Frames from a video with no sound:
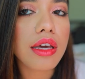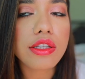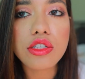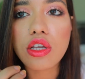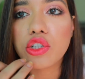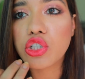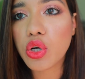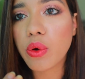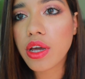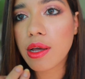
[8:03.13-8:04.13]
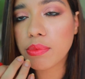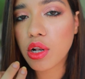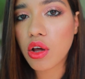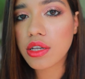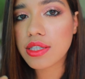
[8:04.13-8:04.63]
It's showing
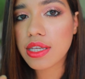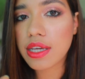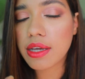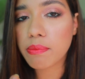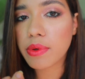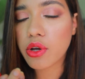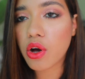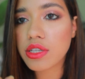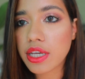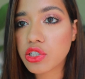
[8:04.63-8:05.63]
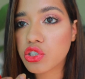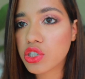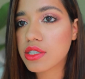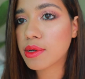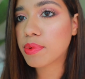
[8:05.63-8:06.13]
up glossy because I
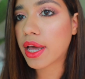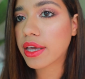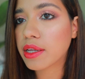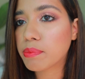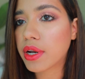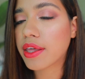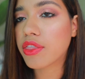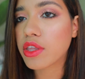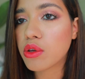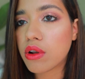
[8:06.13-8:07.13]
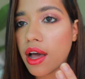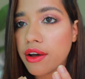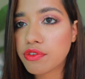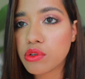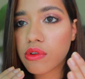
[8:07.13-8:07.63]
just applied it, but I think you'll
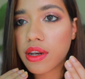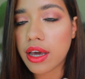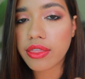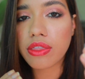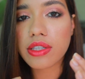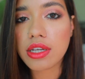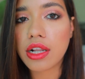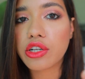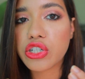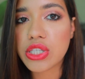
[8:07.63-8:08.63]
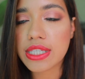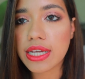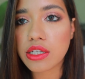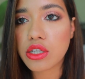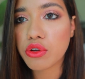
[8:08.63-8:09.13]
have to let this color
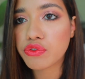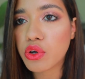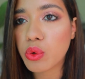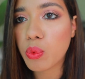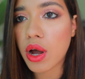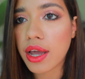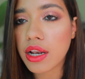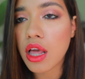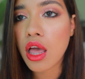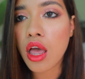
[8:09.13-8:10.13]
sit for a while